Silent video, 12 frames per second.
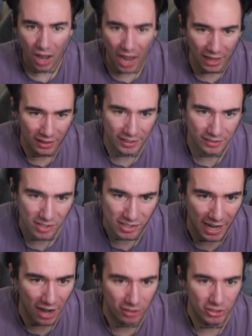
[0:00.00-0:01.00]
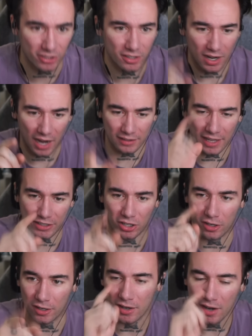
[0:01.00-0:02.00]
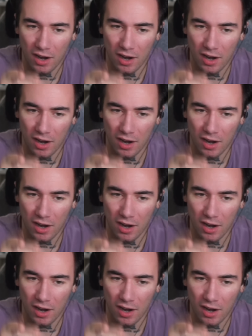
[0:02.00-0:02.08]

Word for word: I like this character. I like her.